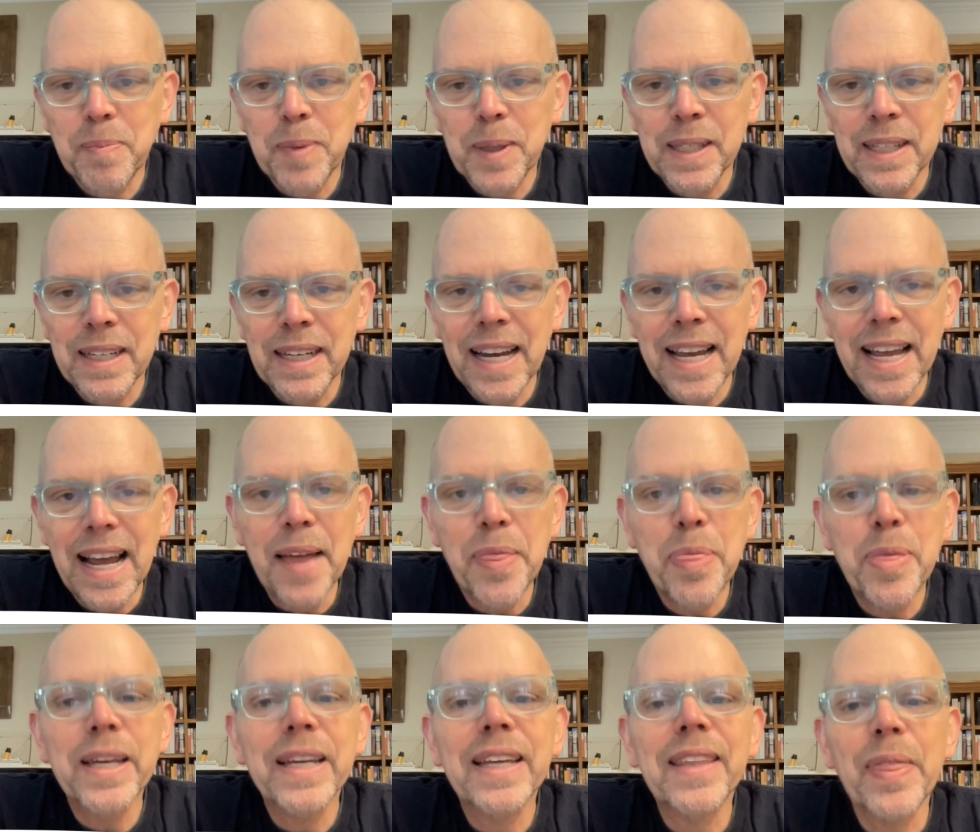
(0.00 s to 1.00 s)
but I
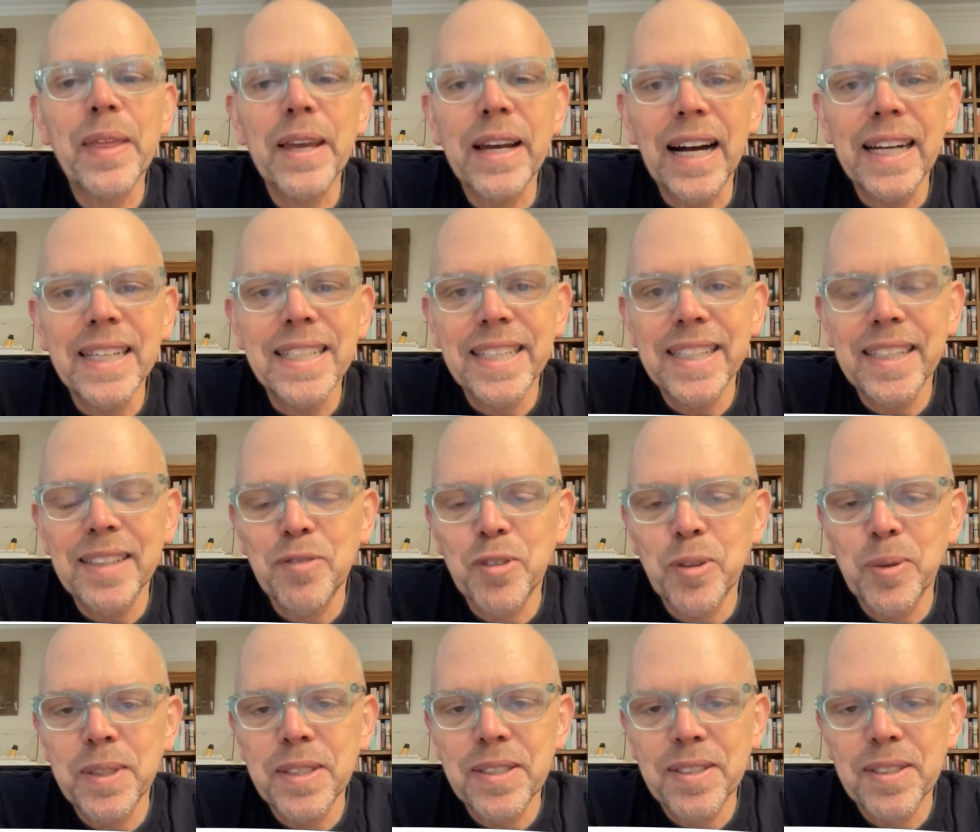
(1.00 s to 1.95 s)
think the idea of doing